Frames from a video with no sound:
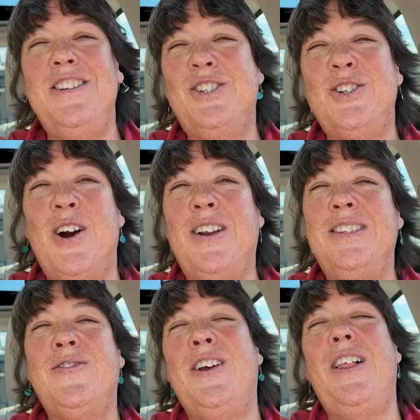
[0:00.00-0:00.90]
in
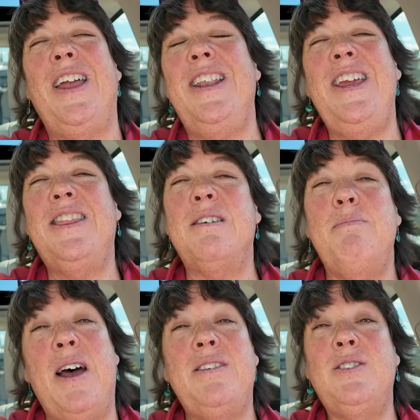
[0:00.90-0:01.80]
Charlottesville and hit the
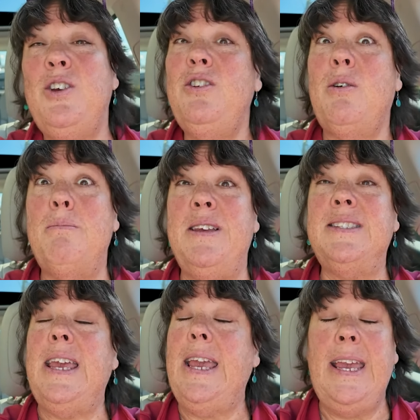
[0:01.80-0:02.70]
bell so you don't
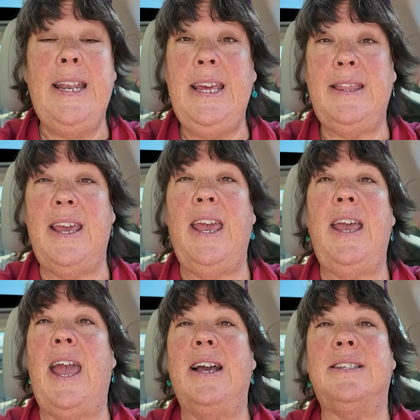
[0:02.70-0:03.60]
miss
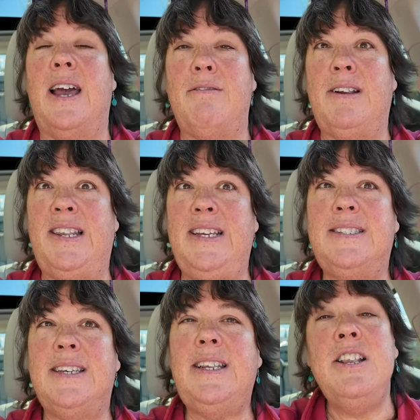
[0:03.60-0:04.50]
anything as I
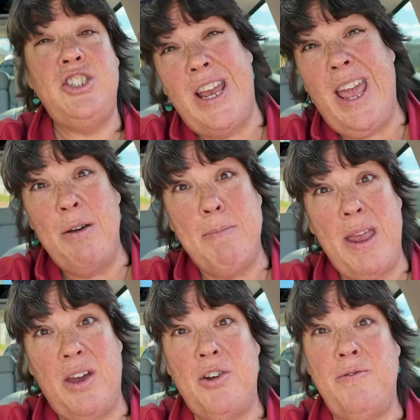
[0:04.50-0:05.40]
release it. And check out
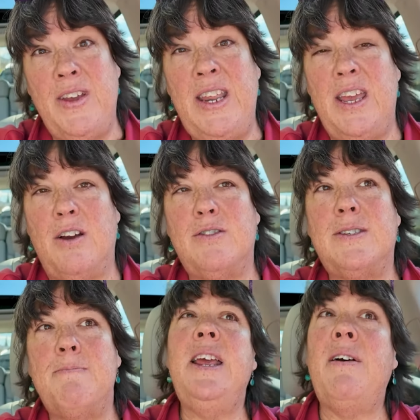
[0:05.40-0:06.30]
my other
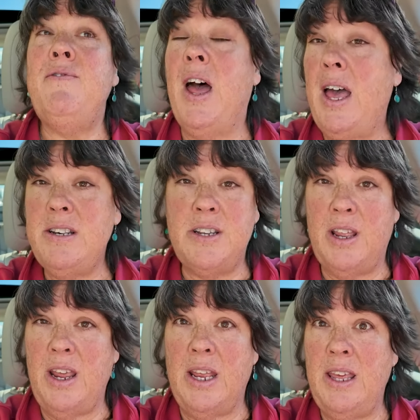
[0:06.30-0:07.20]
videos. I have not
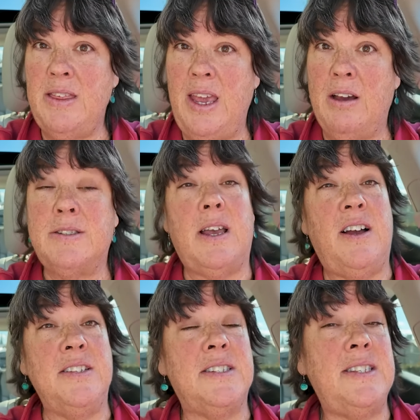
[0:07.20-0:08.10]
done anything else
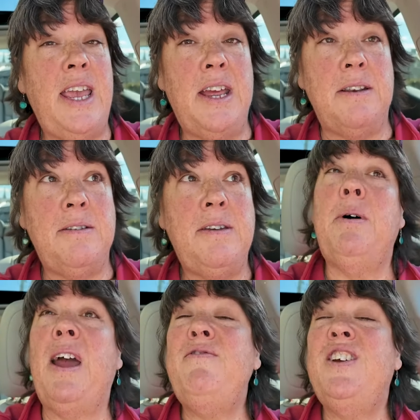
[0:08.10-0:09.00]
on Staunton,
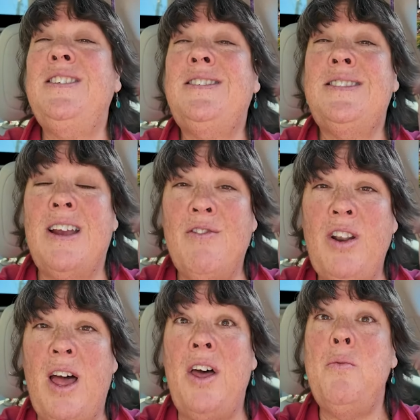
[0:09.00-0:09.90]
but I've done
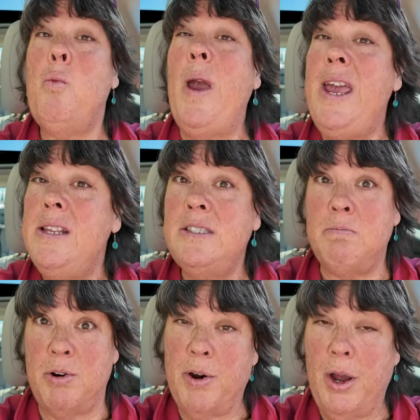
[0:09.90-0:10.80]
several on
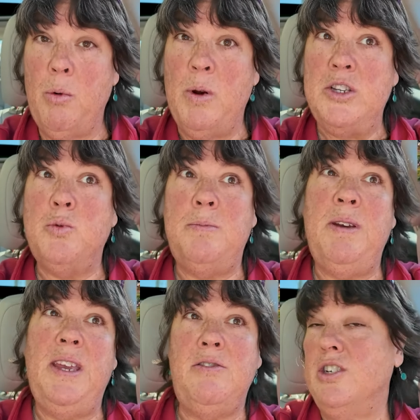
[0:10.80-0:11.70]
Waynesboro, which would
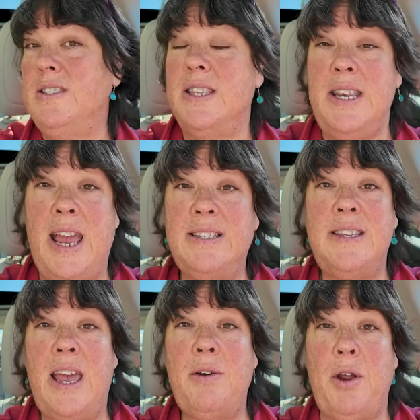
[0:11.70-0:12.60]
be just the next
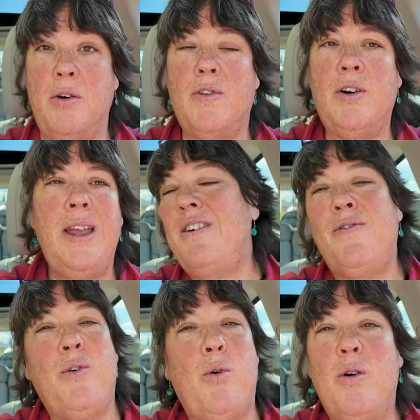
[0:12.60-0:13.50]
town over. And
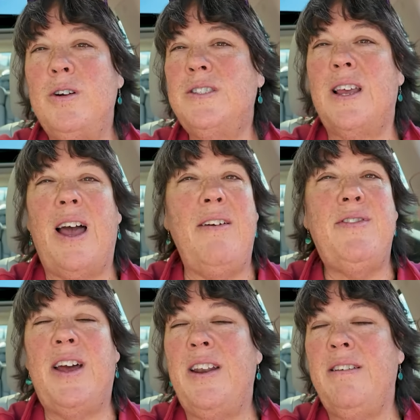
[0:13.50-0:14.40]
of course, I've
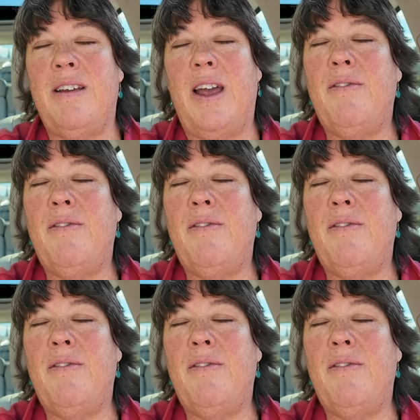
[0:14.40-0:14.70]
done